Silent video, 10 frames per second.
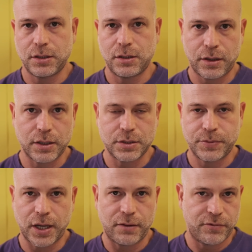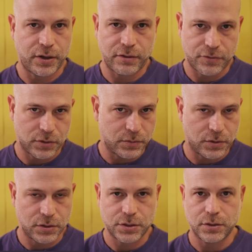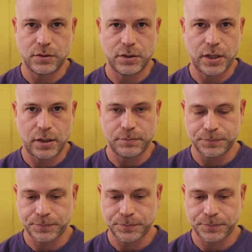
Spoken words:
and things became very affordable, so yeah.